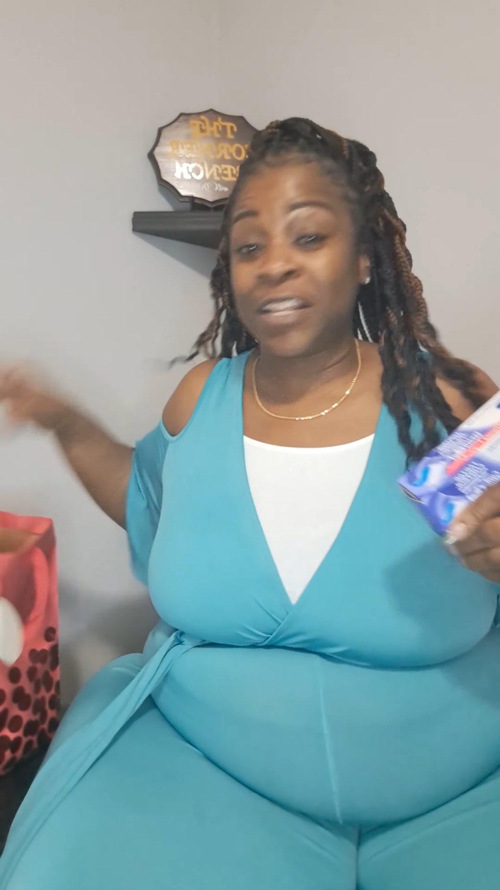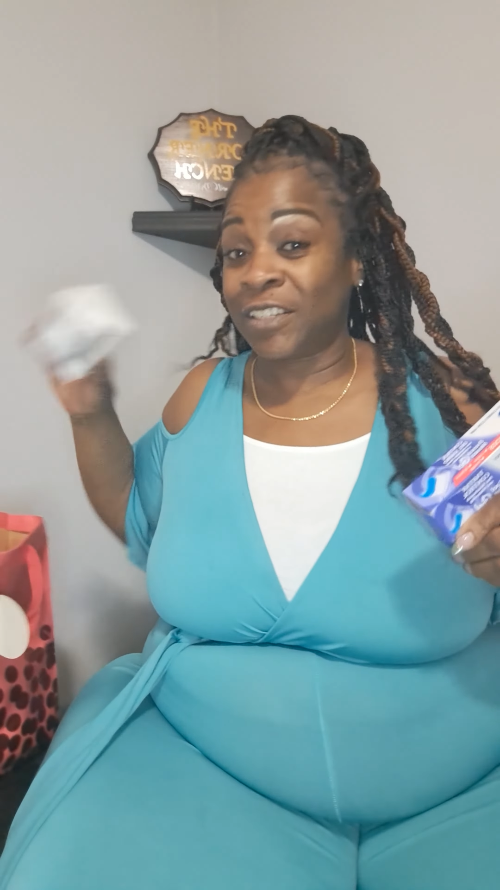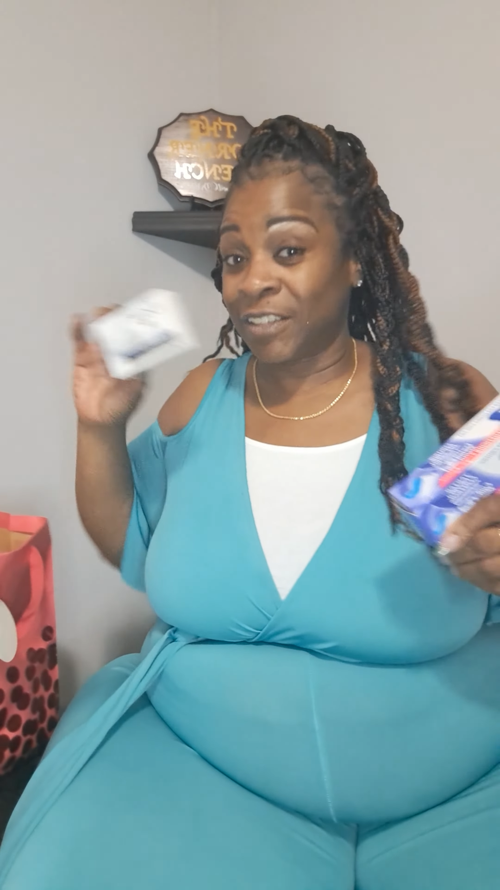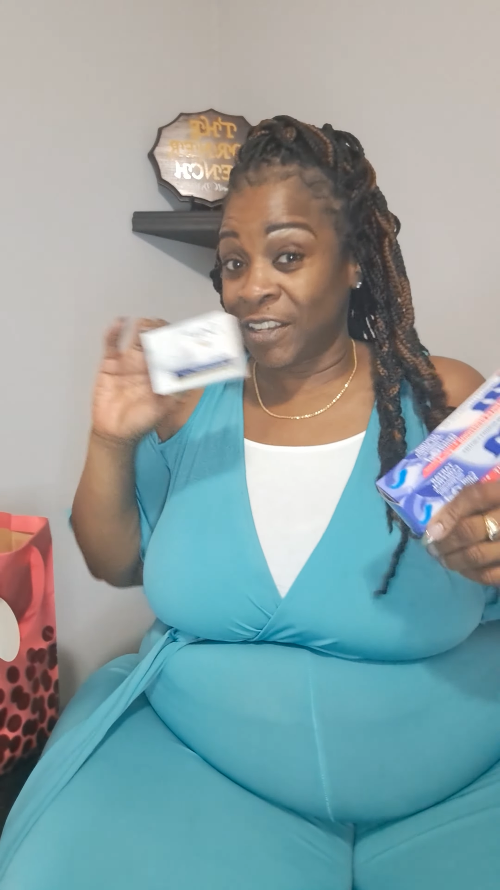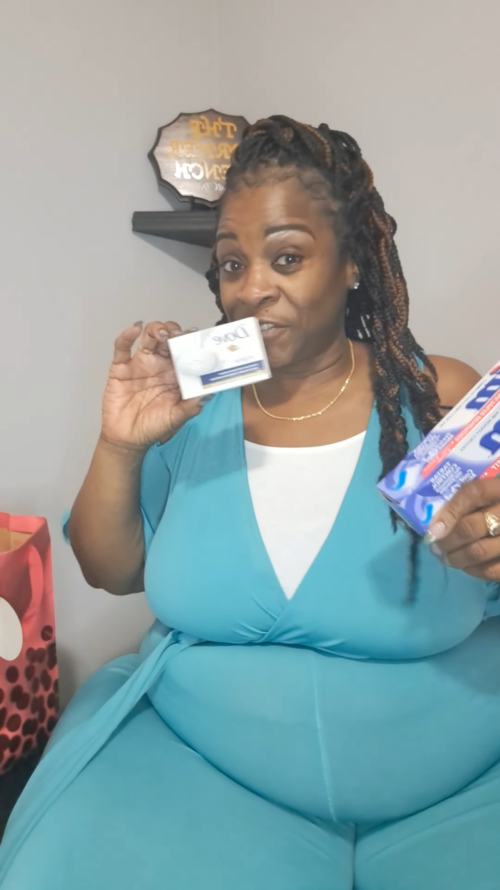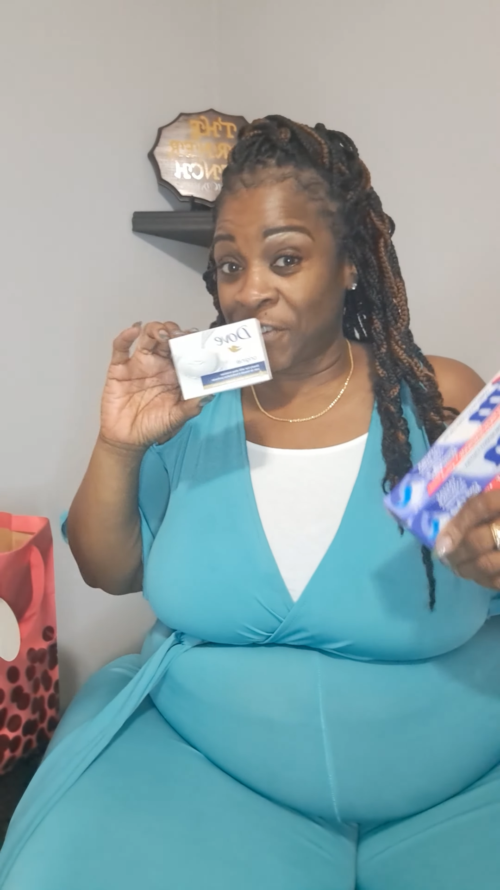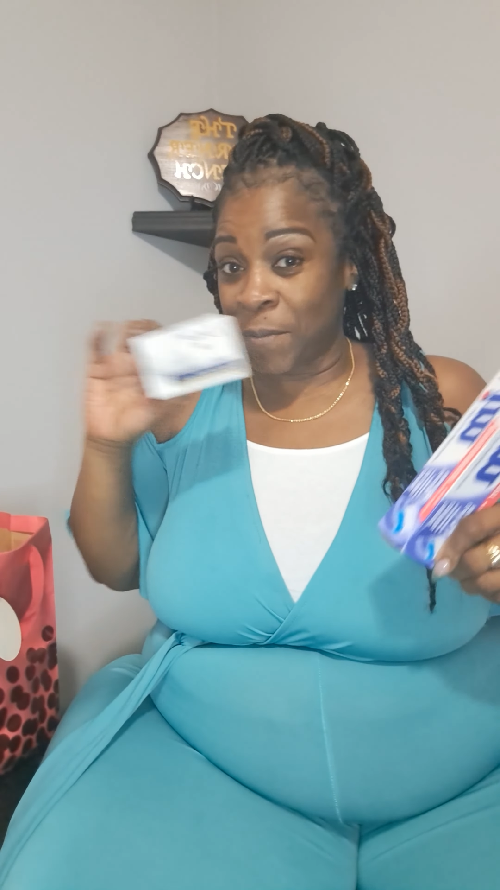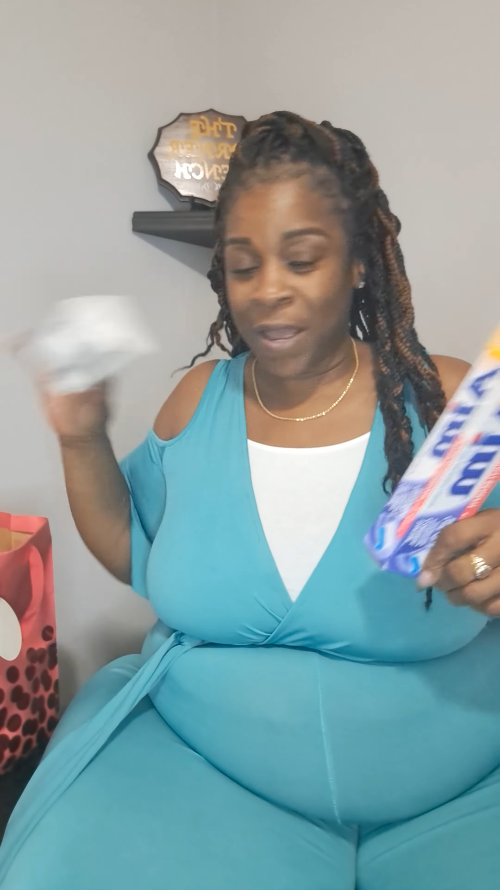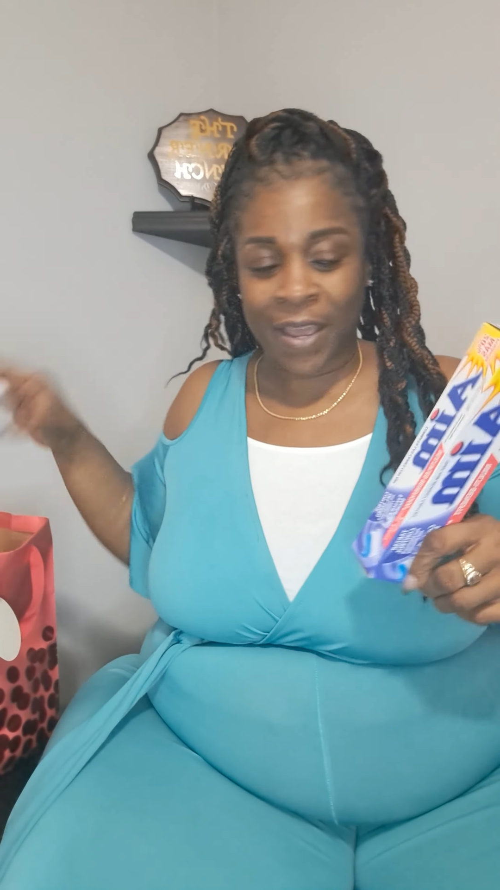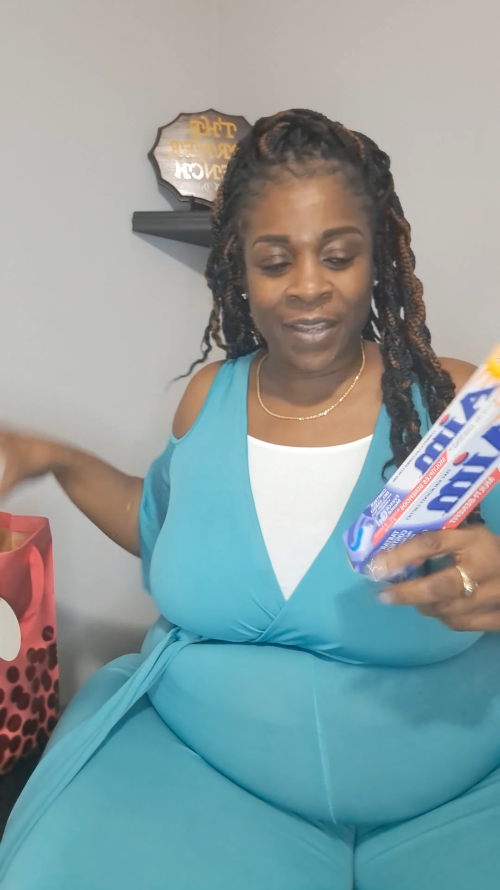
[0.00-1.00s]
it's good for
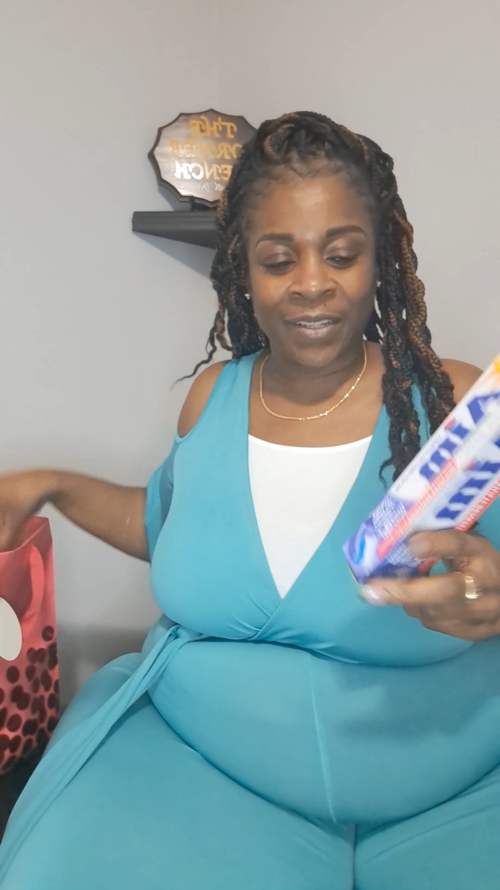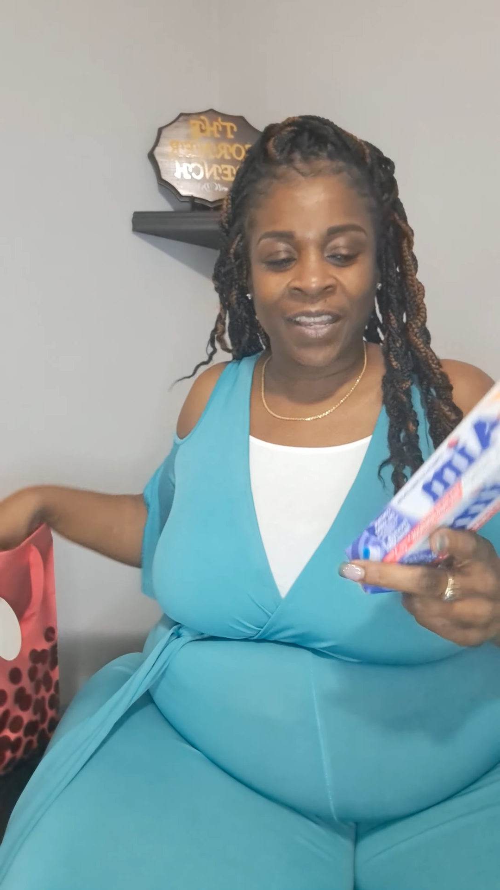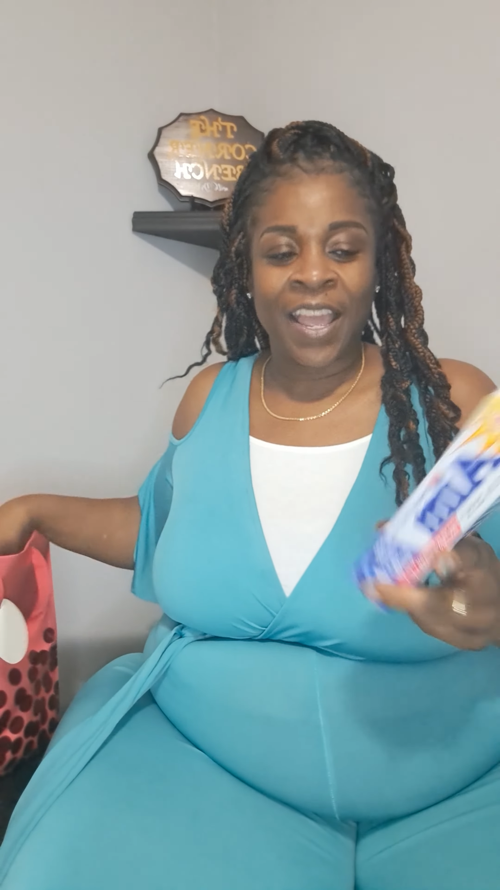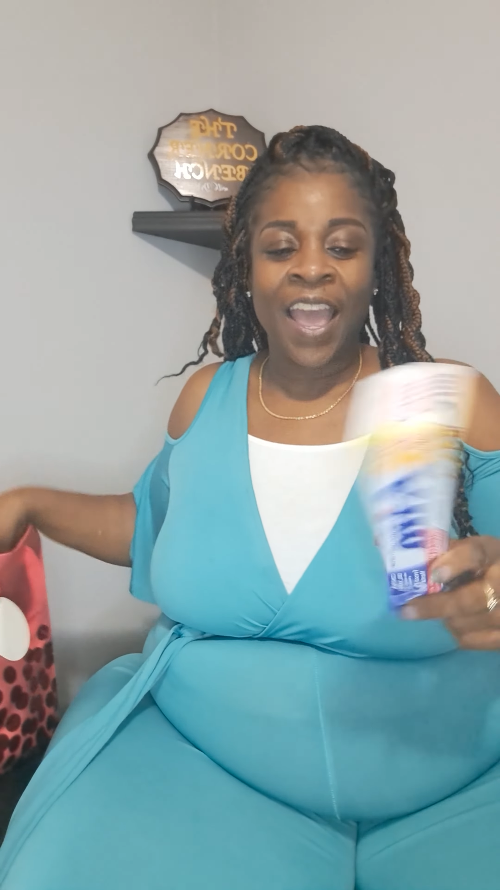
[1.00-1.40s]
mine.